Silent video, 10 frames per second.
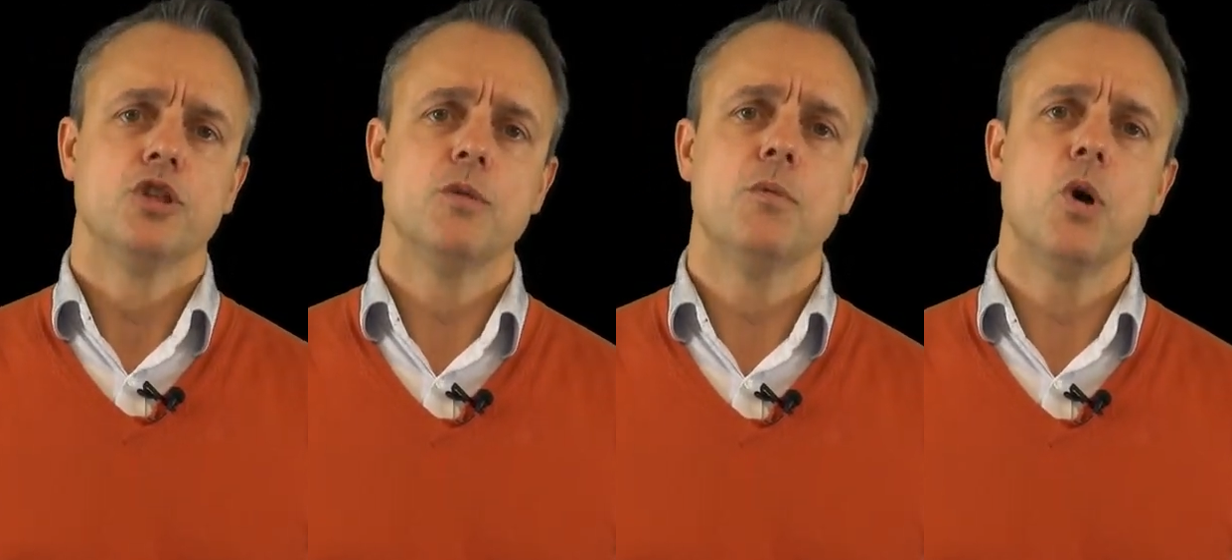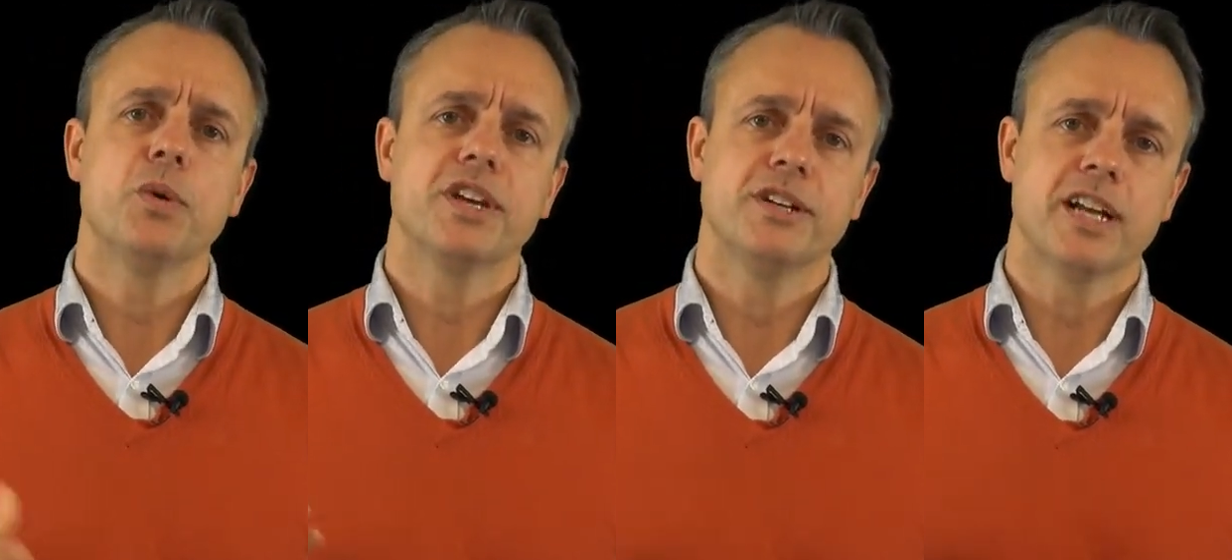the more
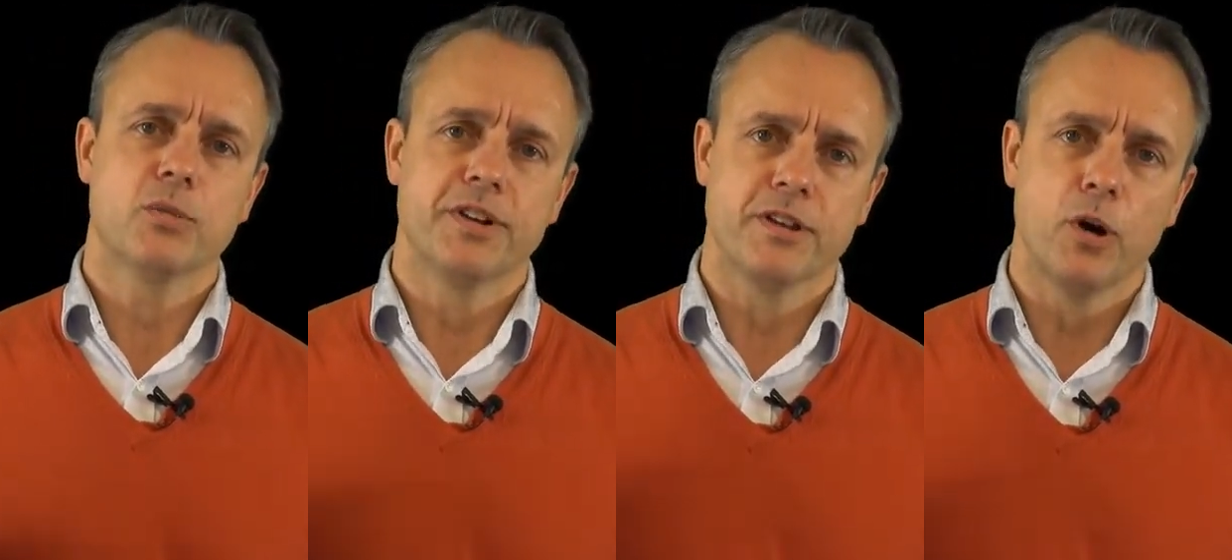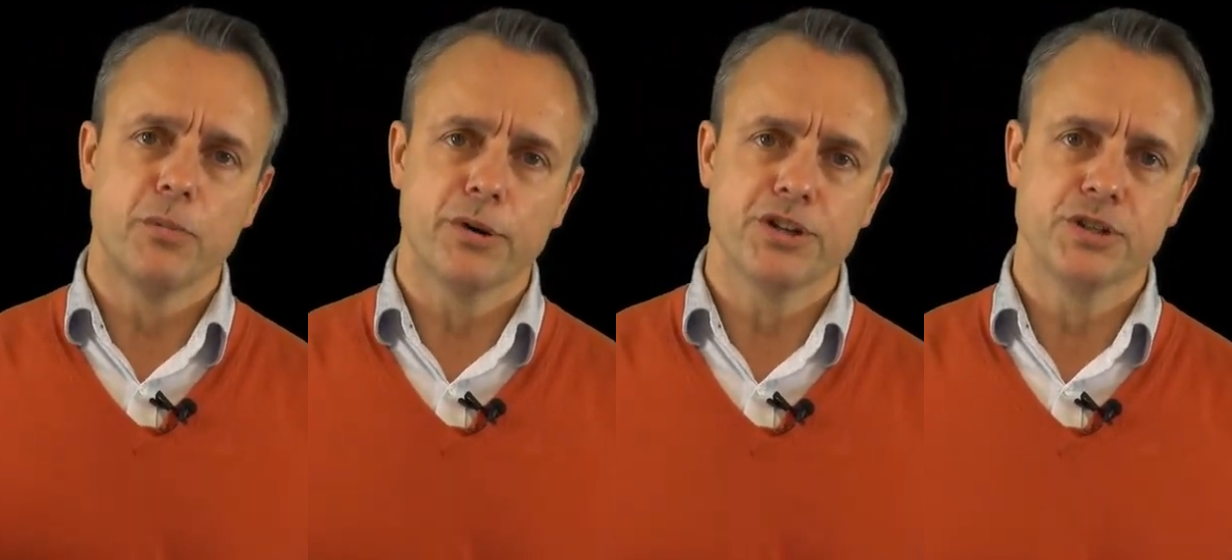we connect with
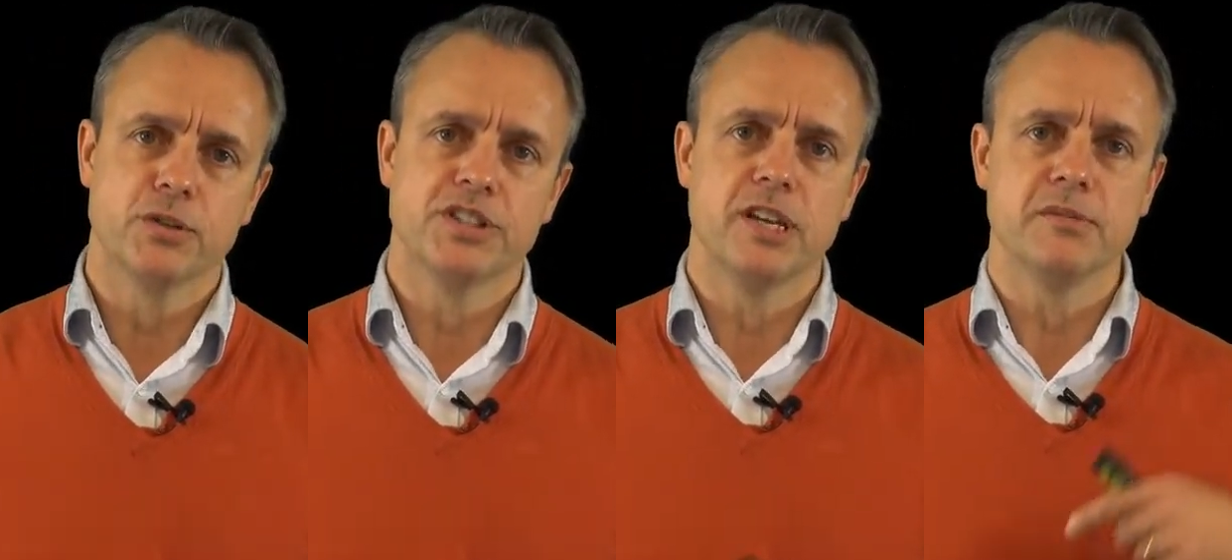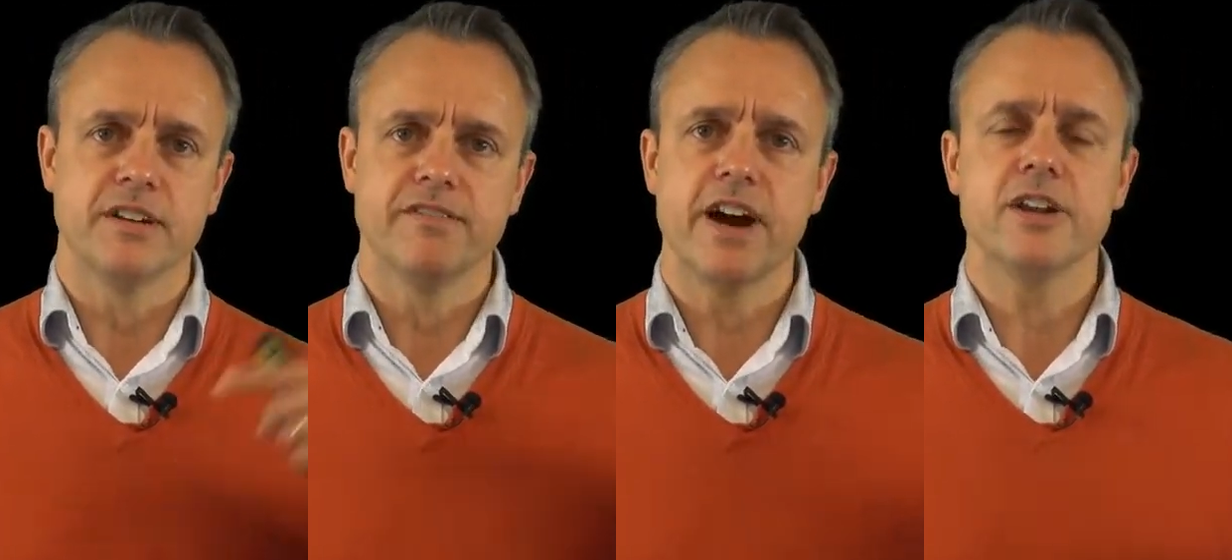operational teams
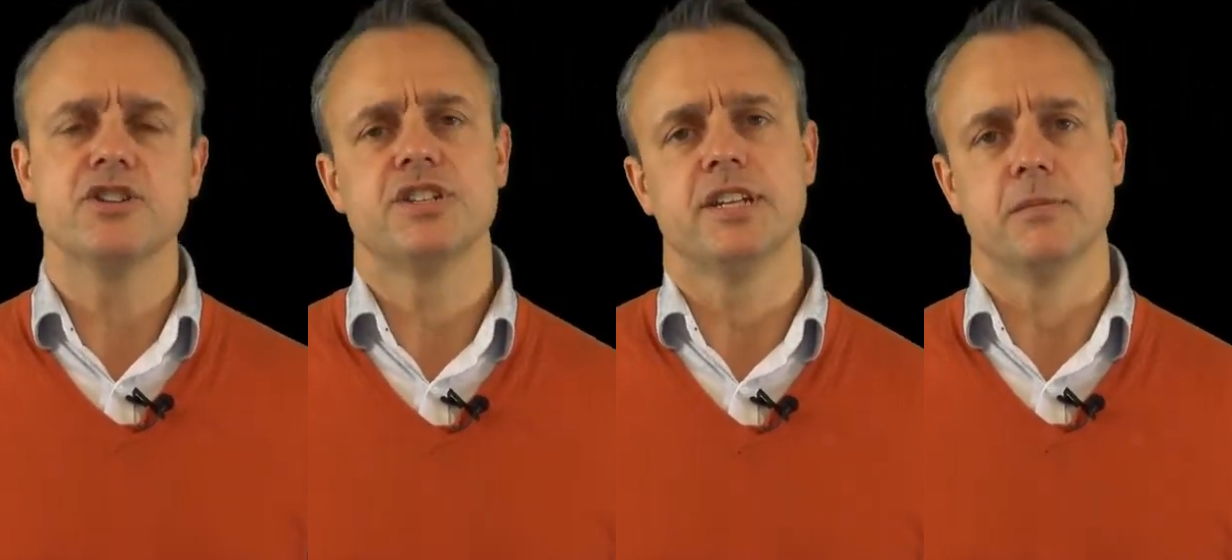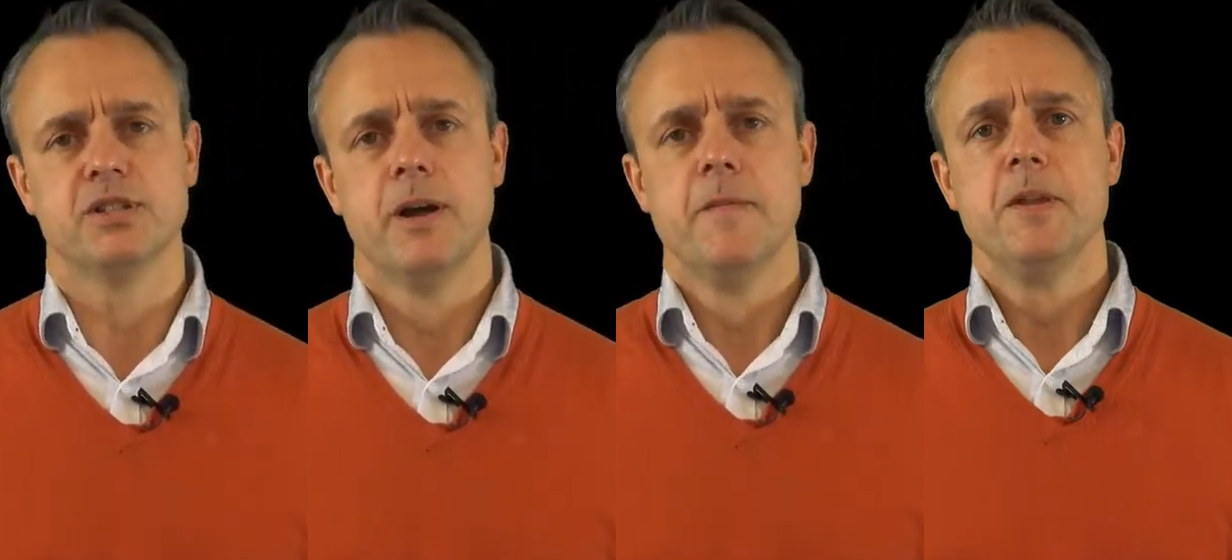and finance teams,